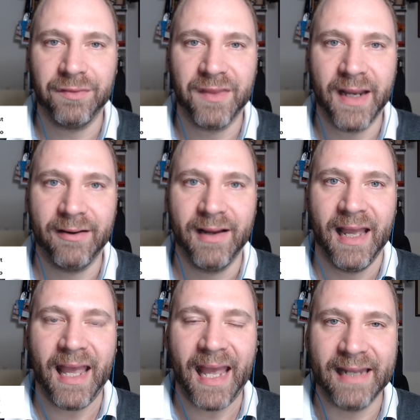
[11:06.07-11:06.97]
out there
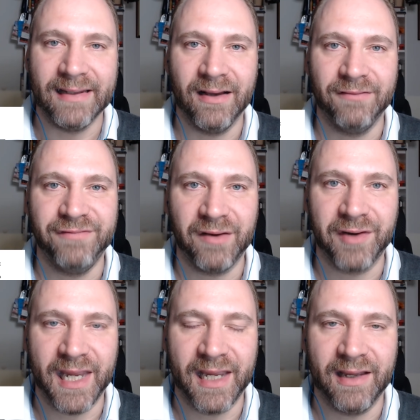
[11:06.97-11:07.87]
in a
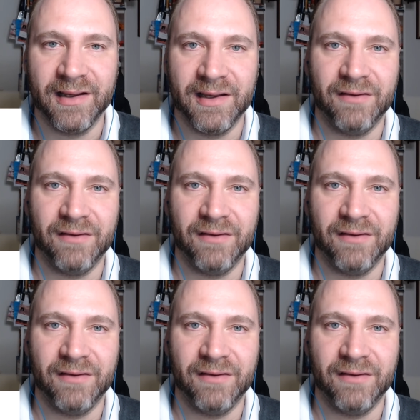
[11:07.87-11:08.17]
very